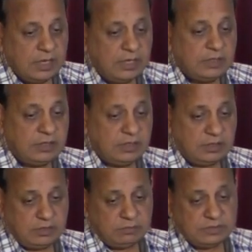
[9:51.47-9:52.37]
It
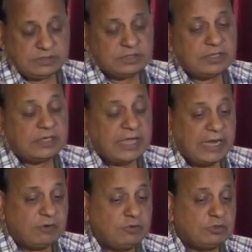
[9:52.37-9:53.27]
is
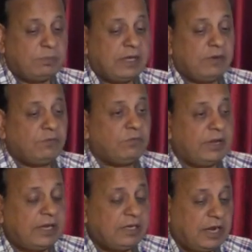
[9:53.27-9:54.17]
diagnosed by a
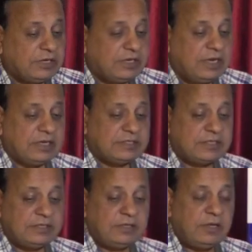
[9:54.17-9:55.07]
flat arterial
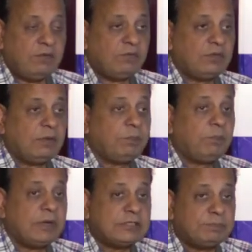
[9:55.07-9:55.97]
tracing with a
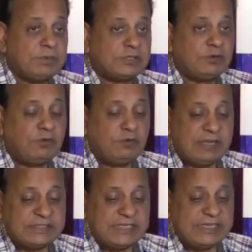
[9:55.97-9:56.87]
pulse pressure of
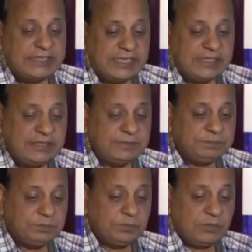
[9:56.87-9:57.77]
less than 10.
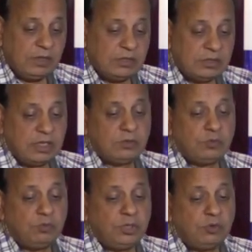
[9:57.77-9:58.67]
The
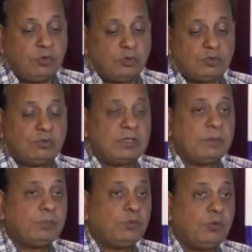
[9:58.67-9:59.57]
2D echo shows
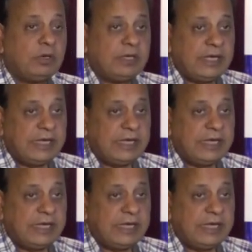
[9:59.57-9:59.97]
a poor